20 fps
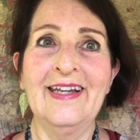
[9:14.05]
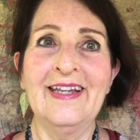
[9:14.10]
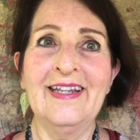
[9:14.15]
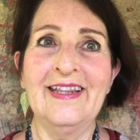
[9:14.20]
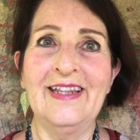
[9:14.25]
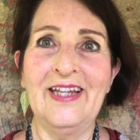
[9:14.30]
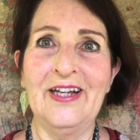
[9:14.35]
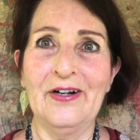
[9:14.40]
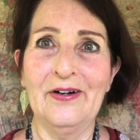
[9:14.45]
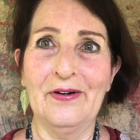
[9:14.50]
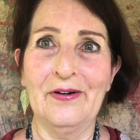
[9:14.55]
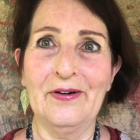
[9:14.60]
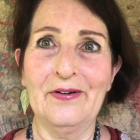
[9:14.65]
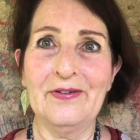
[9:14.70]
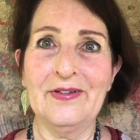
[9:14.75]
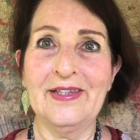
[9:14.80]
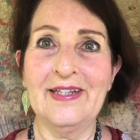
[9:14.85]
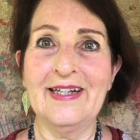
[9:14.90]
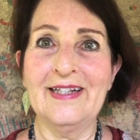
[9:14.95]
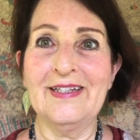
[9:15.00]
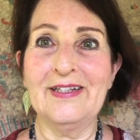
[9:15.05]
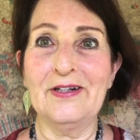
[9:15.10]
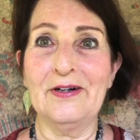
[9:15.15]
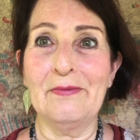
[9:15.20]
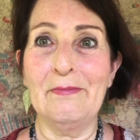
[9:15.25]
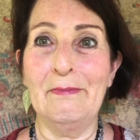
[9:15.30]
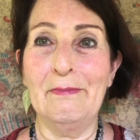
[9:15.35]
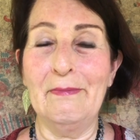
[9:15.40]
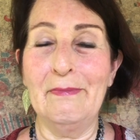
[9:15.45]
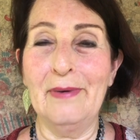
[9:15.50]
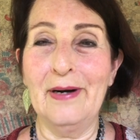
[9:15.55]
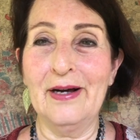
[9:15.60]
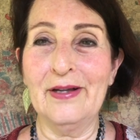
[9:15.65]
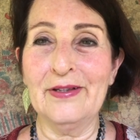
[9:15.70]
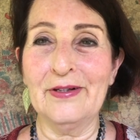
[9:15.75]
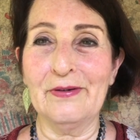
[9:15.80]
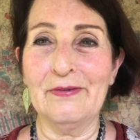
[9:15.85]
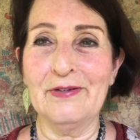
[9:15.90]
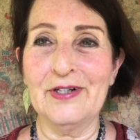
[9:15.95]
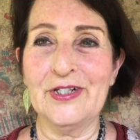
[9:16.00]
The earth is your
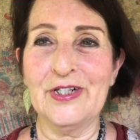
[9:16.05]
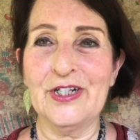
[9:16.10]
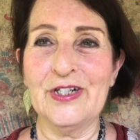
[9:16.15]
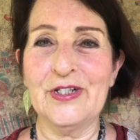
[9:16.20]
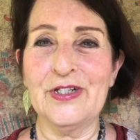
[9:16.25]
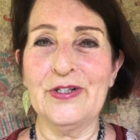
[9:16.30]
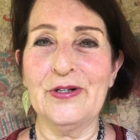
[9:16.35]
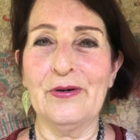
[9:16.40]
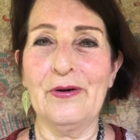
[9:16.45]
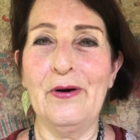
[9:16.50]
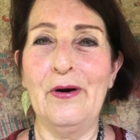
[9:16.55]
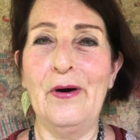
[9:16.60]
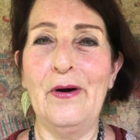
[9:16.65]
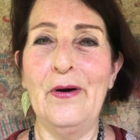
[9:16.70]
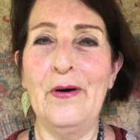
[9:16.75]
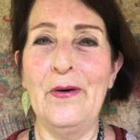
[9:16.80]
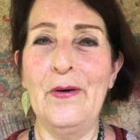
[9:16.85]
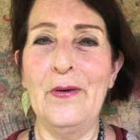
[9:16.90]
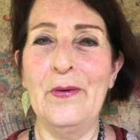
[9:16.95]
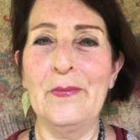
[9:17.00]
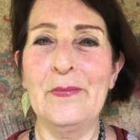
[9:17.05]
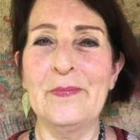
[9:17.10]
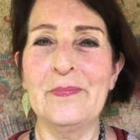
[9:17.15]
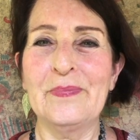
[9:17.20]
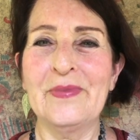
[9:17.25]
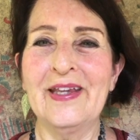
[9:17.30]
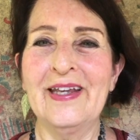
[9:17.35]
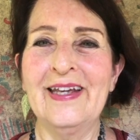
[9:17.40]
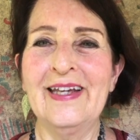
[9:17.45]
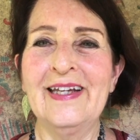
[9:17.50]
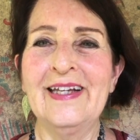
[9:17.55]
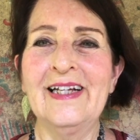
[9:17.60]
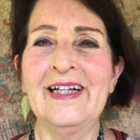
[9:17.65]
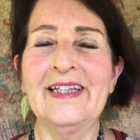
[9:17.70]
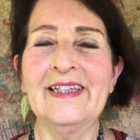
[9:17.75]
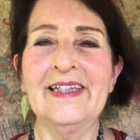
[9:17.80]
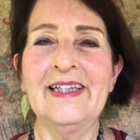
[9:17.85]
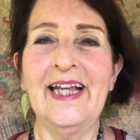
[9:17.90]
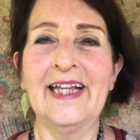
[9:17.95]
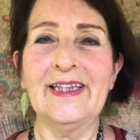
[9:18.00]
mother, which is your home.
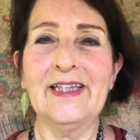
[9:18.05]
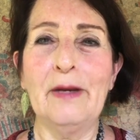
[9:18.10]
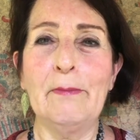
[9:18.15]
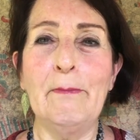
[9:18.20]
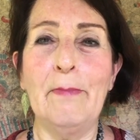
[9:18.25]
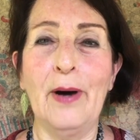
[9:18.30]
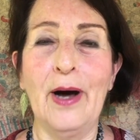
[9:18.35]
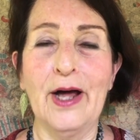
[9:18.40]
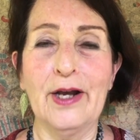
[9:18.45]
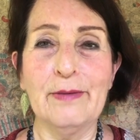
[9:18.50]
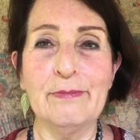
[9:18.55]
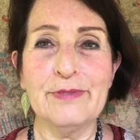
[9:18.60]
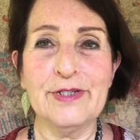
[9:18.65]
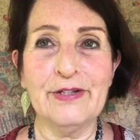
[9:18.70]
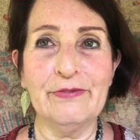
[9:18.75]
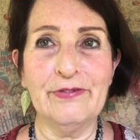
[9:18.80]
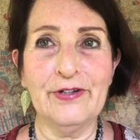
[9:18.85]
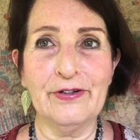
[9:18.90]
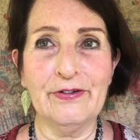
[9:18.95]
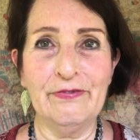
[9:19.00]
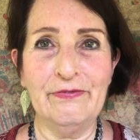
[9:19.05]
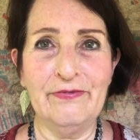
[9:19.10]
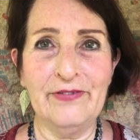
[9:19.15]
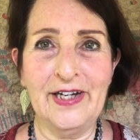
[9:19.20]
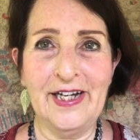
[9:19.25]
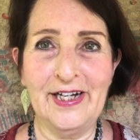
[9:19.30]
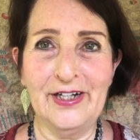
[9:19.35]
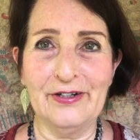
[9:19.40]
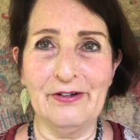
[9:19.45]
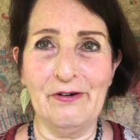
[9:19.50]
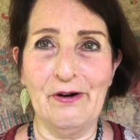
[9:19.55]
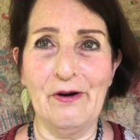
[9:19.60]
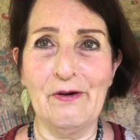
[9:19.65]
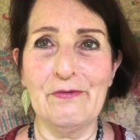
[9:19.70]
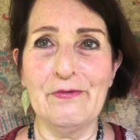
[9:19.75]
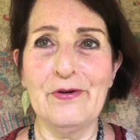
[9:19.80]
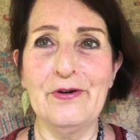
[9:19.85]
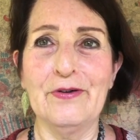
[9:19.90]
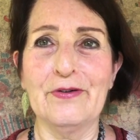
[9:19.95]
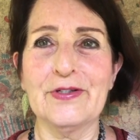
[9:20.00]
Let the bottoms of your feet grow
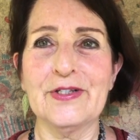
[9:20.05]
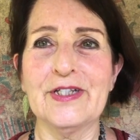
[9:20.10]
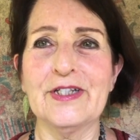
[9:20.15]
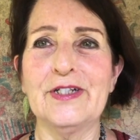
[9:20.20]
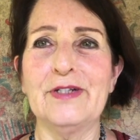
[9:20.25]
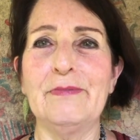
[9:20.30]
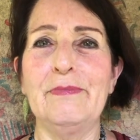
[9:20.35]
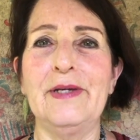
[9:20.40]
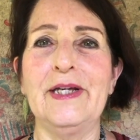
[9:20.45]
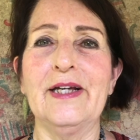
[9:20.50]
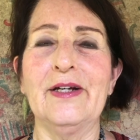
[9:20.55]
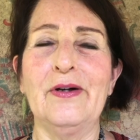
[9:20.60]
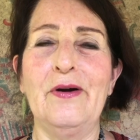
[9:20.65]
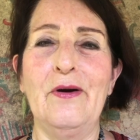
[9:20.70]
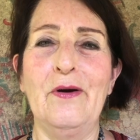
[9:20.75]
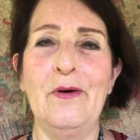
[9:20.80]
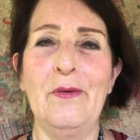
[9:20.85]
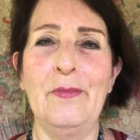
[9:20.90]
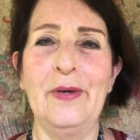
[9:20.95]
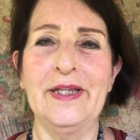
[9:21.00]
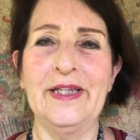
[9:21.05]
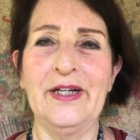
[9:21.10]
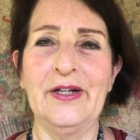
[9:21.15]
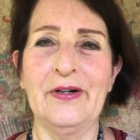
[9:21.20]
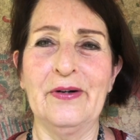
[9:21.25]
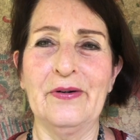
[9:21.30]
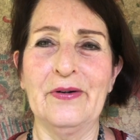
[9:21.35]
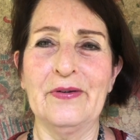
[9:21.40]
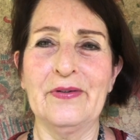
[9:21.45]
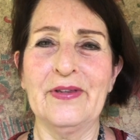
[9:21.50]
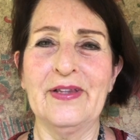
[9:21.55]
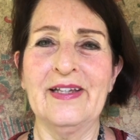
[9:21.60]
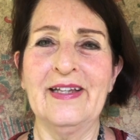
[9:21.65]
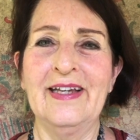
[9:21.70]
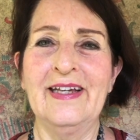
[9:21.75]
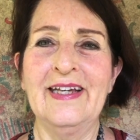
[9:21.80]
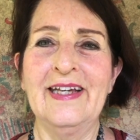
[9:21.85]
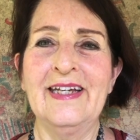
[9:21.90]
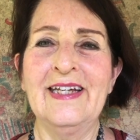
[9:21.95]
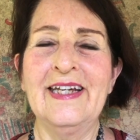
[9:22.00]
roots to be at home on the earth.
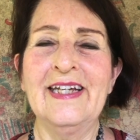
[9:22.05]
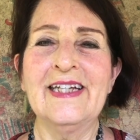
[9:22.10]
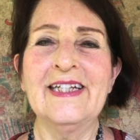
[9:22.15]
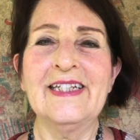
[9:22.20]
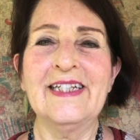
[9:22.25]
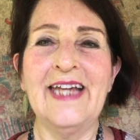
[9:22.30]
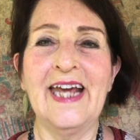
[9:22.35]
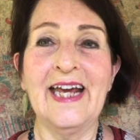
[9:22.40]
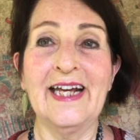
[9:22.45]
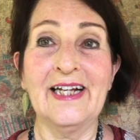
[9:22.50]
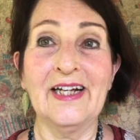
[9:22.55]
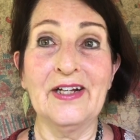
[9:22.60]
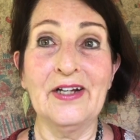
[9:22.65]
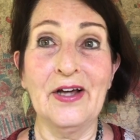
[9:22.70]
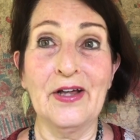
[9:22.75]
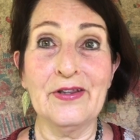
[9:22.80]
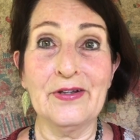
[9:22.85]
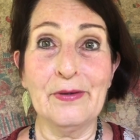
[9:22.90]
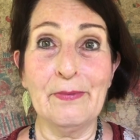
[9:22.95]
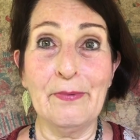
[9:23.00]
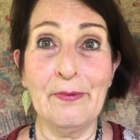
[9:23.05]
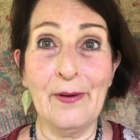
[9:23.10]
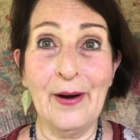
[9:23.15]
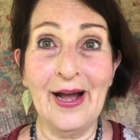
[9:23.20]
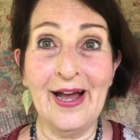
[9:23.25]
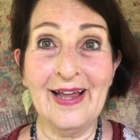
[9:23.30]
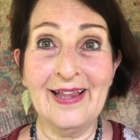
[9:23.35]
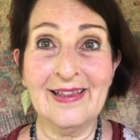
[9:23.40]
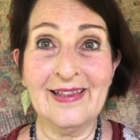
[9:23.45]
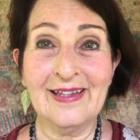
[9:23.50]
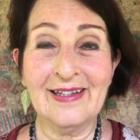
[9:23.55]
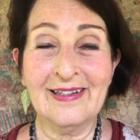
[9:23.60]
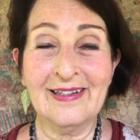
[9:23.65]
Take another breath